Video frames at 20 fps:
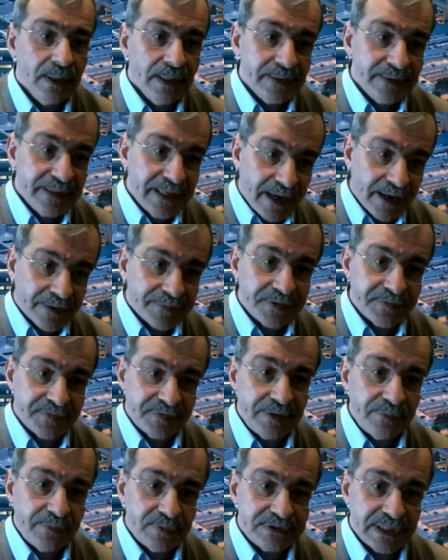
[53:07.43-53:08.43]
The other
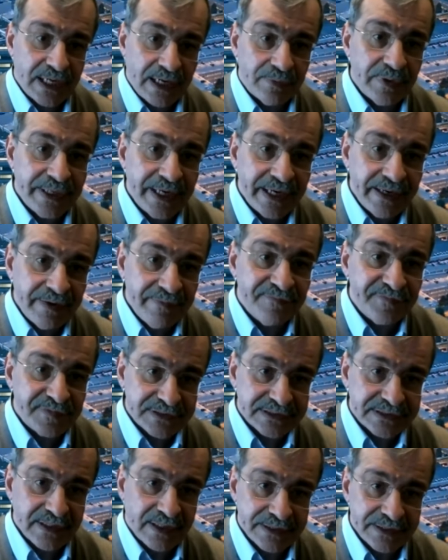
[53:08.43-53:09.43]
thing which I want to
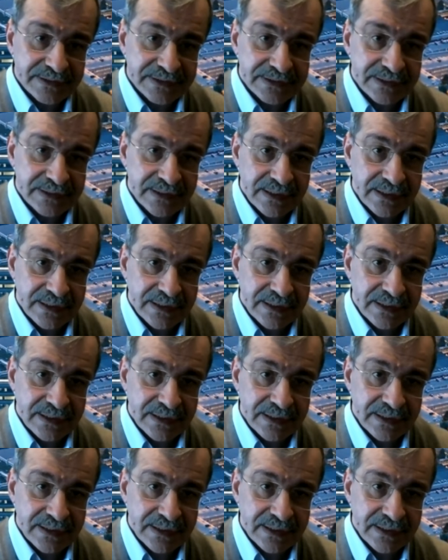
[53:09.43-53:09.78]
emphasize,